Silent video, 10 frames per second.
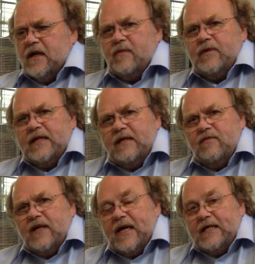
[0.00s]
I
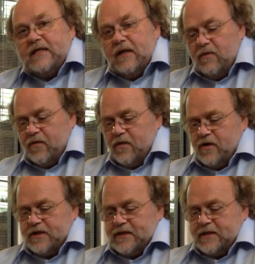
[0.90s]
believe, the
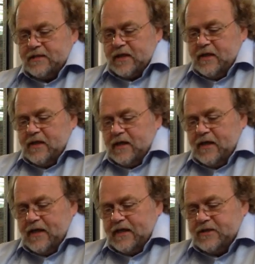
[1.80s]
1830s,
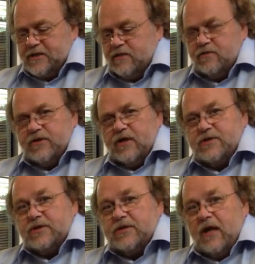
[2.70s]
and still
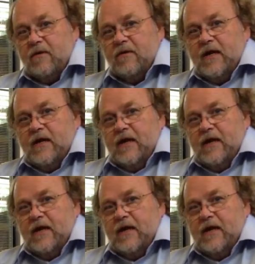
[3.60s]
does so.